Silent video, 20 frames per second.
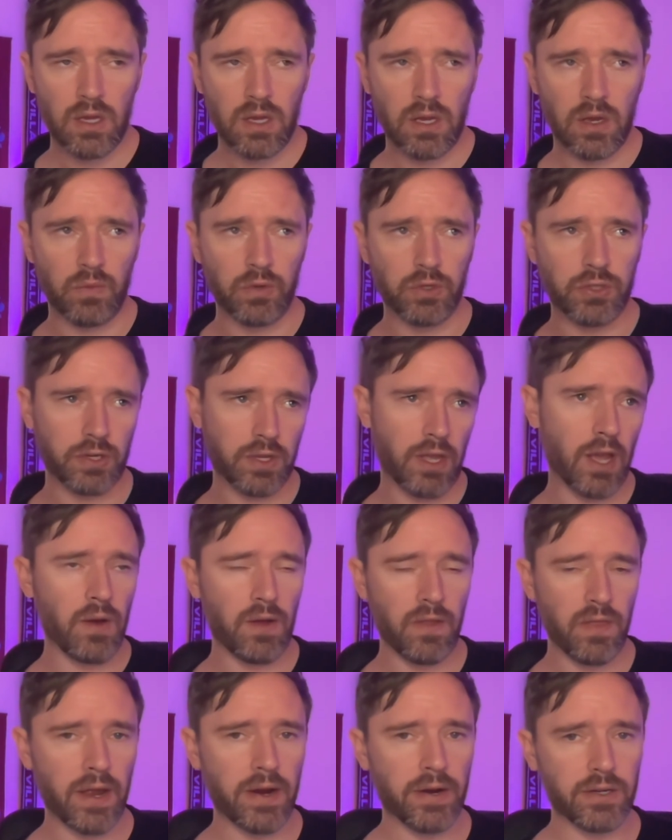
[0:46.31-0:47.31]
and we should go
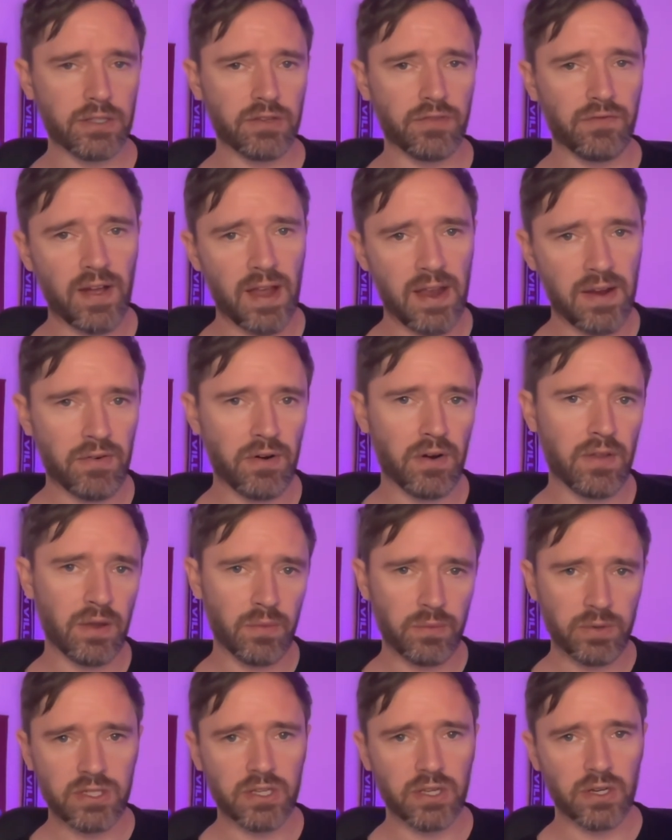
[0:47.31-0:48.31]
in there as a favourite, and then
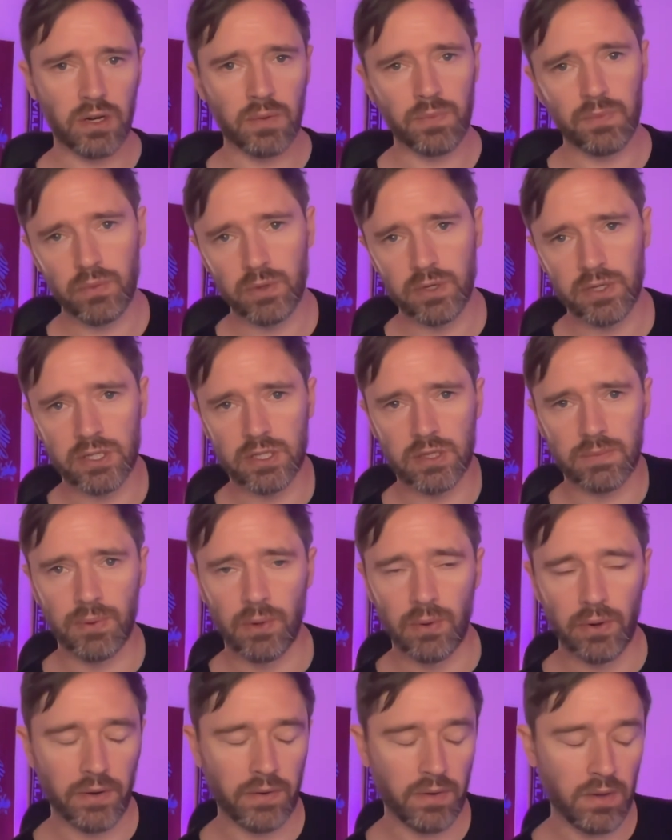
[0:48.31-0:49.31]
we turn up and we
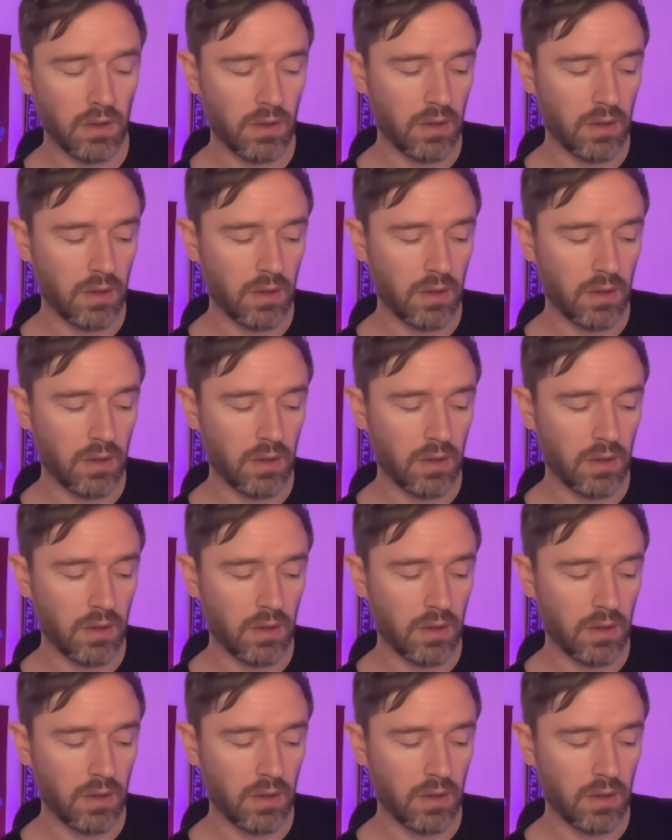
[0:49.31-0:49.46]
disappoint.